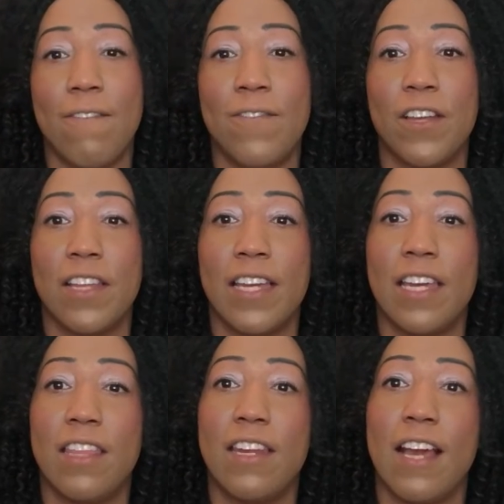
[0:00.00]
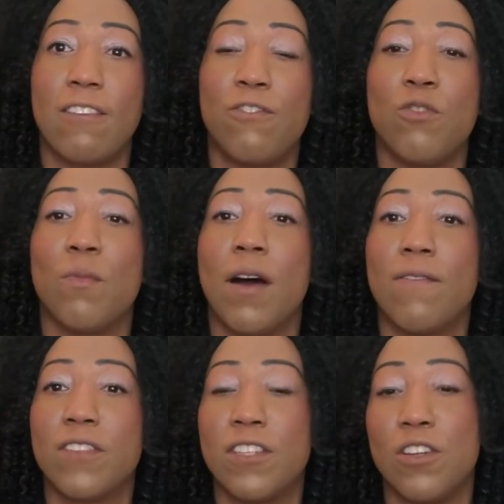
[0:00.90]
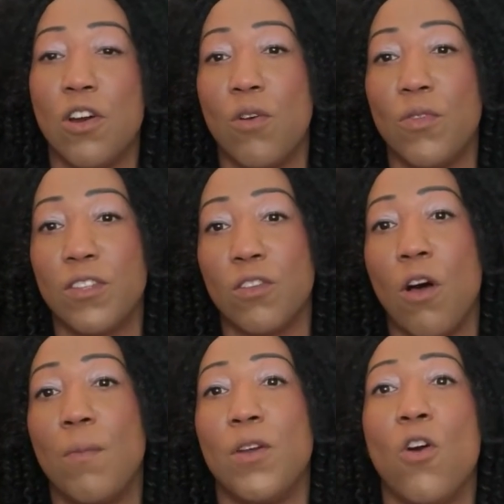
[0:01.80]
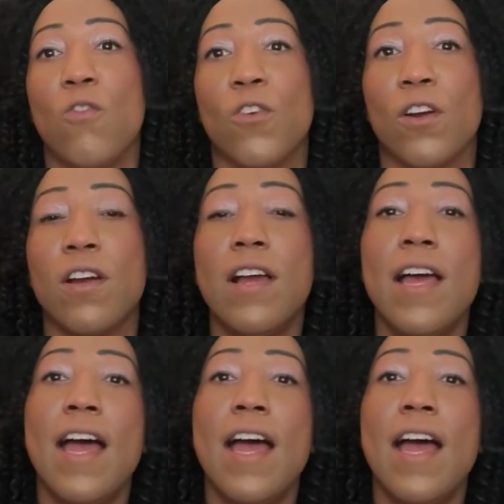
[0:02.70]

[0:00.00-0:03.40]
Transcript: a feeling in the next few months, you know, this will all be over